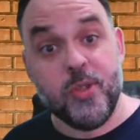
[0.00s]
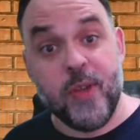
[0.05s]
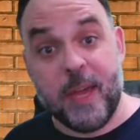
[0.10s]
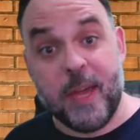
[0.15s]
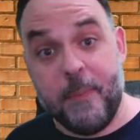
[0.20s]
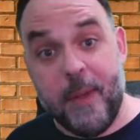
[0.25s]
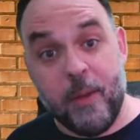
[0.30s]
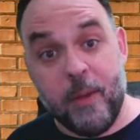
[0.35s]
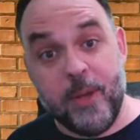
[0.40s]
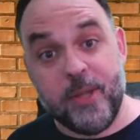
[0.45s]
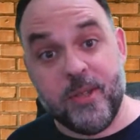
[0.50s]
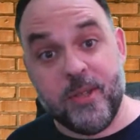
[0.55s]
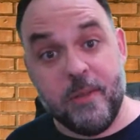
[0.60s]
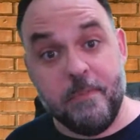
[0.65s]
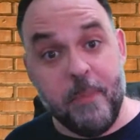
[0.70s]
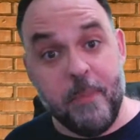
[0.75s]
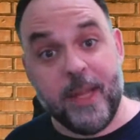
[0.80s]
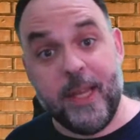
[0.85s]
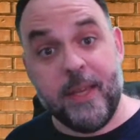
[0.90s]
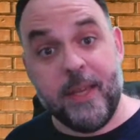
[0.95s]
like my
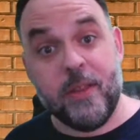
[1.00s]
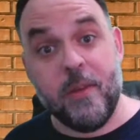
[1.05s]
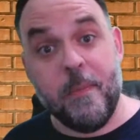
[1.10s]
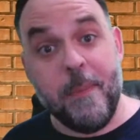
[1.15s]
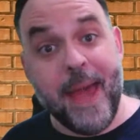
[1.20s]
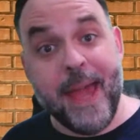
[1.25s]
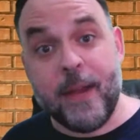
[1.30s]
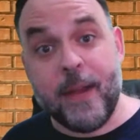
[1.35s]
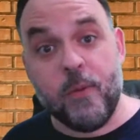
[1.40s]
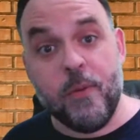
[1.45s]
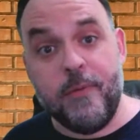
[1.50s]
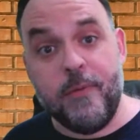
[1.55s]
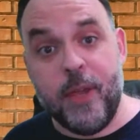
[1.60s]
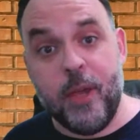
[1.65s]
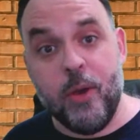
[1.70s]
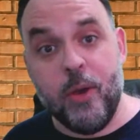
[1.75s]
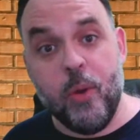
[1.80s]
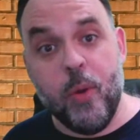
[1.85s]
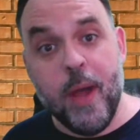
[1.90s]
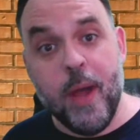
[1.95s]
recent Money in the Bank
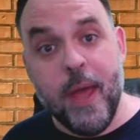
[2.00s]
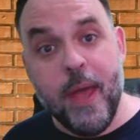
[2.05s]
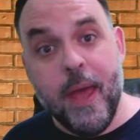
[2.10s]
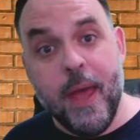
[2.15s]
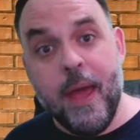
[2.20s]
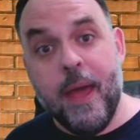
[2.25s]
review,